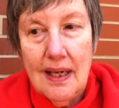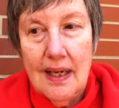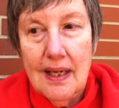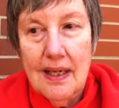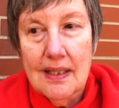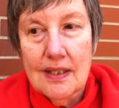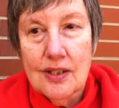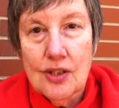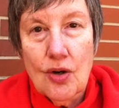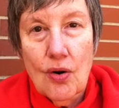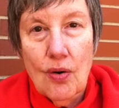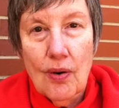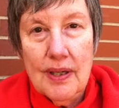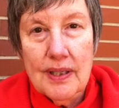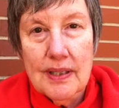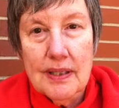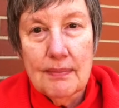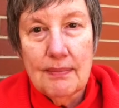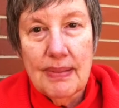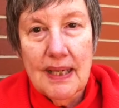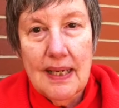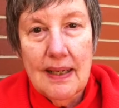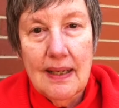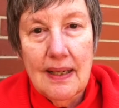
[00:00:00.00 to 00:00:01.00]
is going
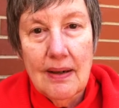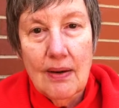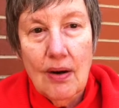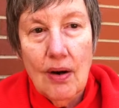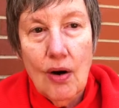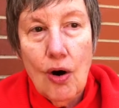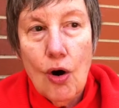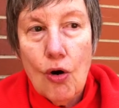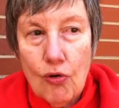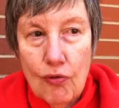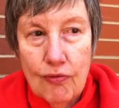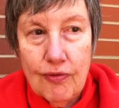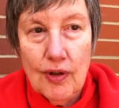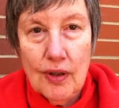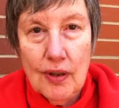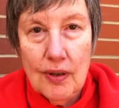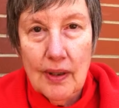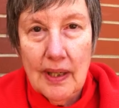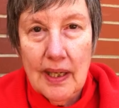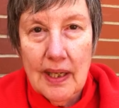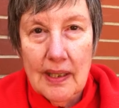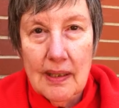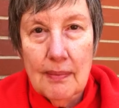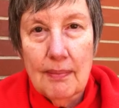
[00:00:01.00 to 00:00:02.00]
to be over
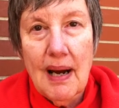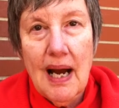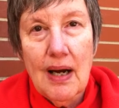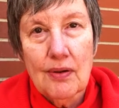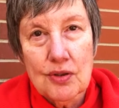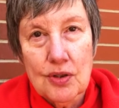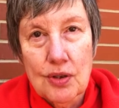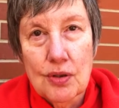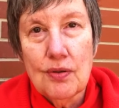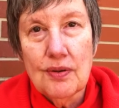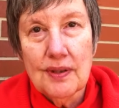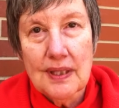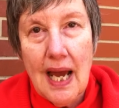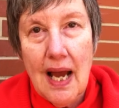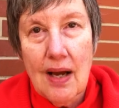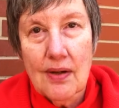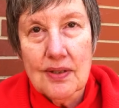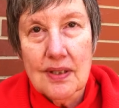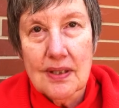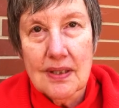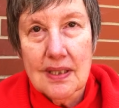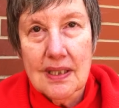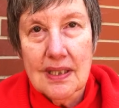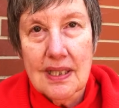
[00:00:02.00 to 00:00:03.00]
in about
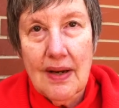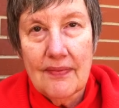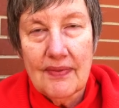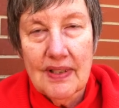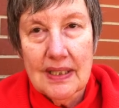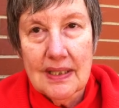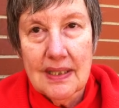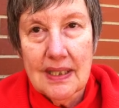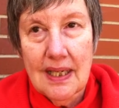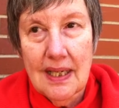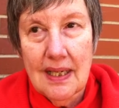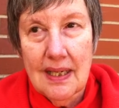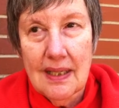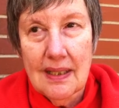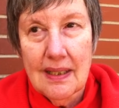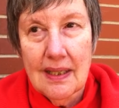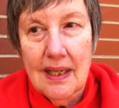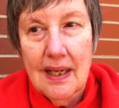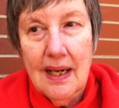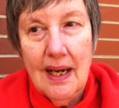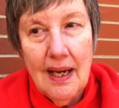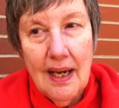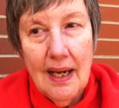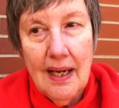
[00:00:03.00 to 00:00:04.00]

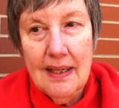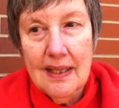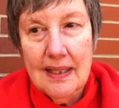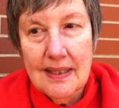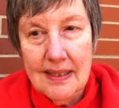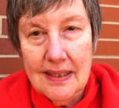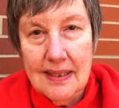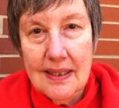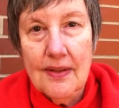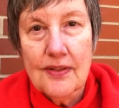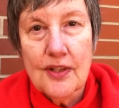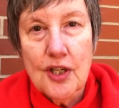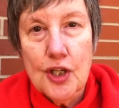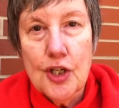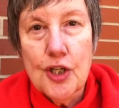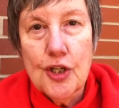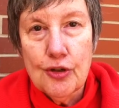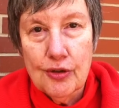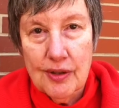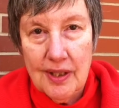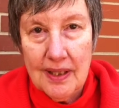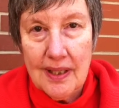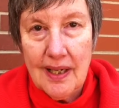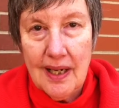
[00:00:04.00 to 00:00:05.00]
2017. And he said the
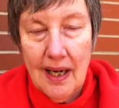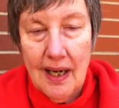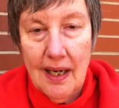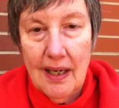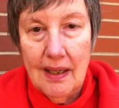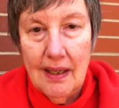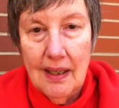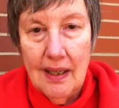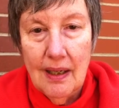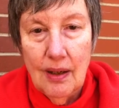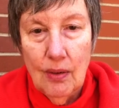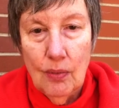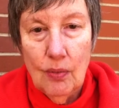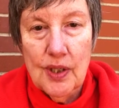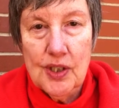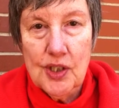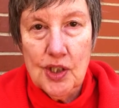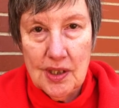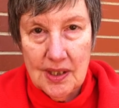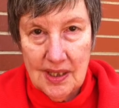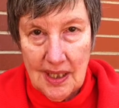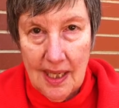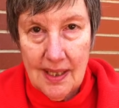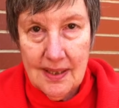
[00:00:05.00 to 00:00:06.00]
Utica, which
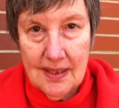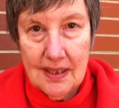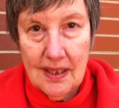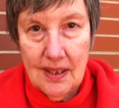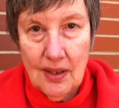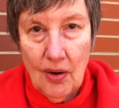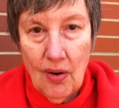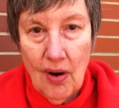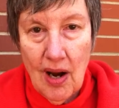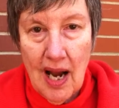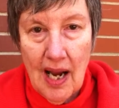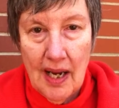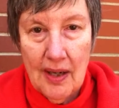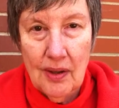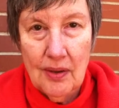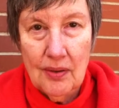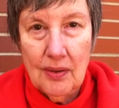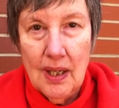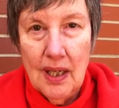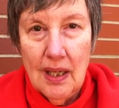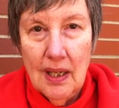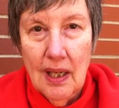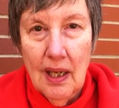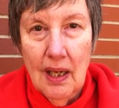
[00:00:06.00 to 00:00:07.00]
is us in Ohio,
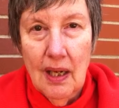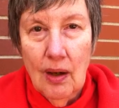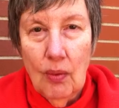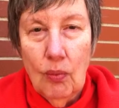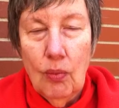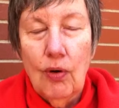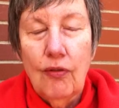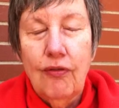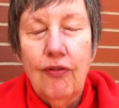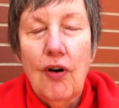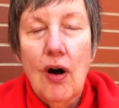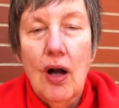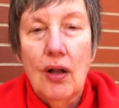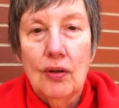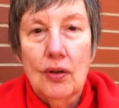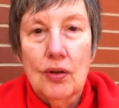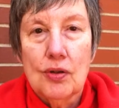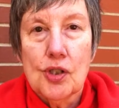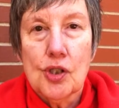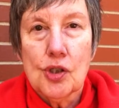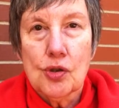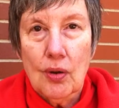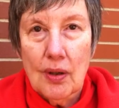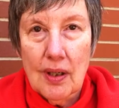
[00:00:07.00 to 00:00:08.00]
will
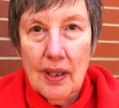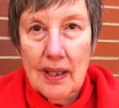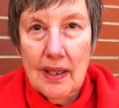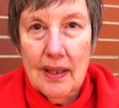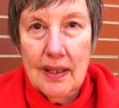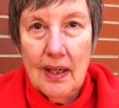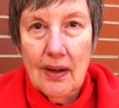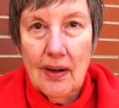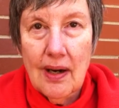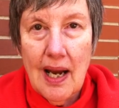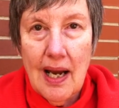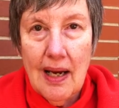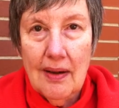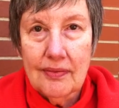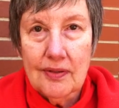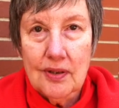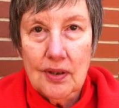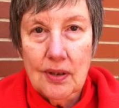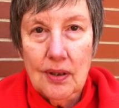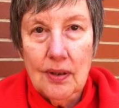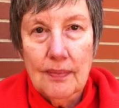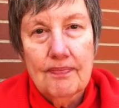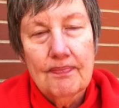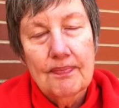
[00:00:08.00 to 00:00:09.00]
follow shortly
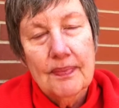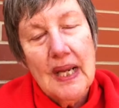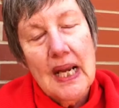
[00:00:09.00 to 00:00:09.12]
thereafter.